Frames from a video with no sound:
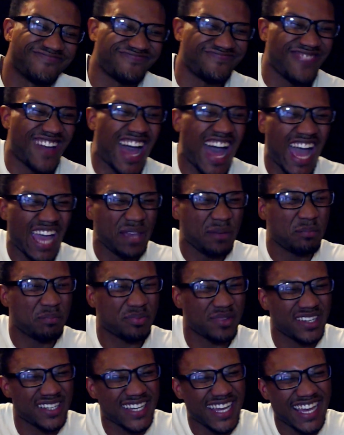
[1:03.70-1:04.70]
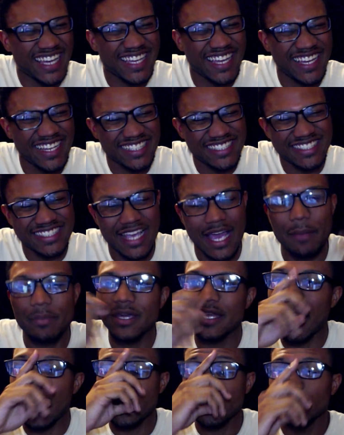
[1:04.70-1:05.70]
hype, I guess. I
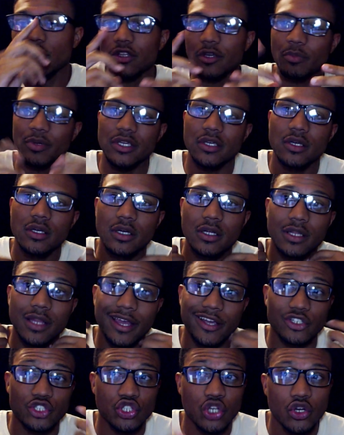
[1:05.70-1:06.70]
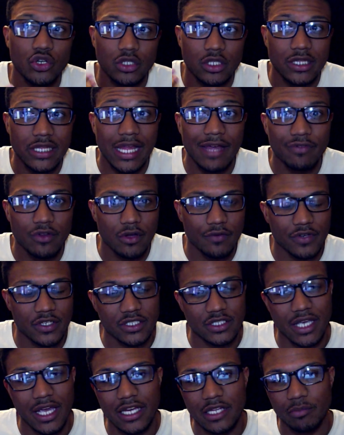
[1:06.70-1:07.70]
mean, I can only be like a certain level of
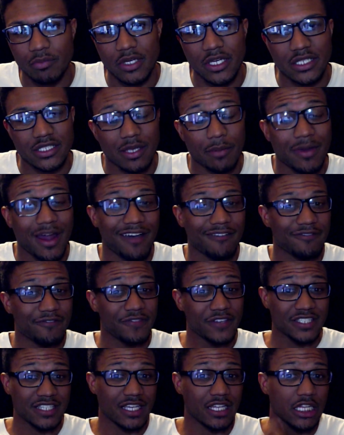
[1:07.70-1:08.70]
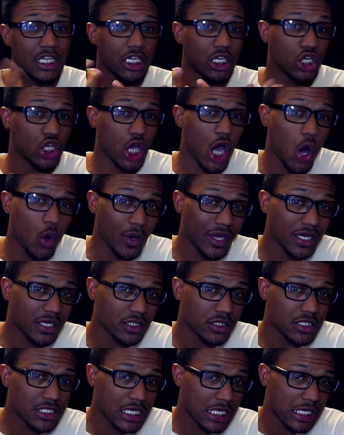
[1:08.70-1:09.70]
excited because I'm not physically
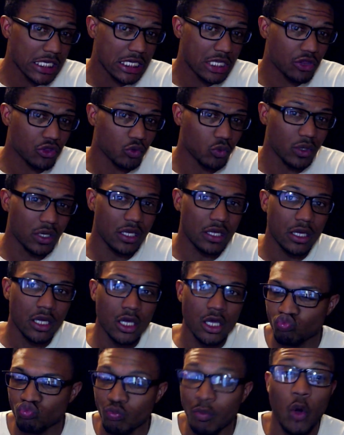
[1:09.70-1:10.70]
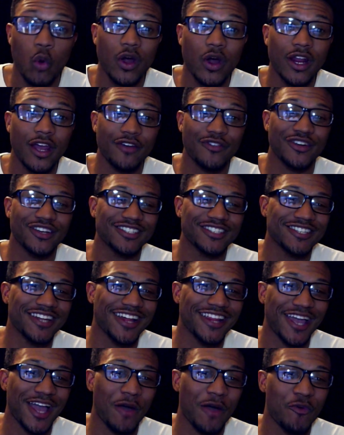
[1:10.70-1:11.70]
going to E3, but whatever, it's
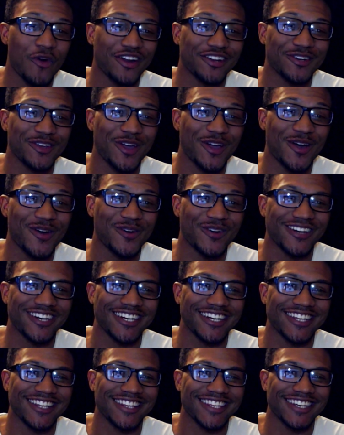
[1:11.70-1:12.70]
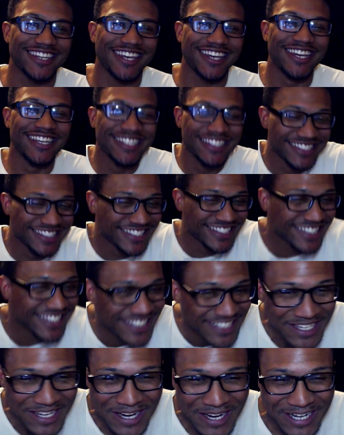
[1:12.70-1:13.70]
not like I wanted to go or anything.
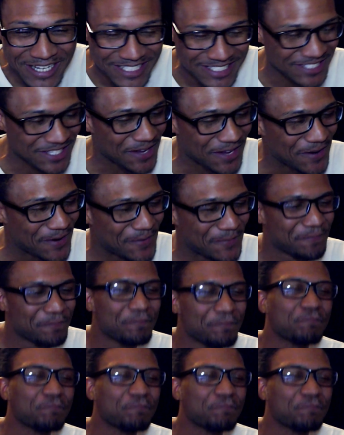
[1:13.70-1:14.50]
So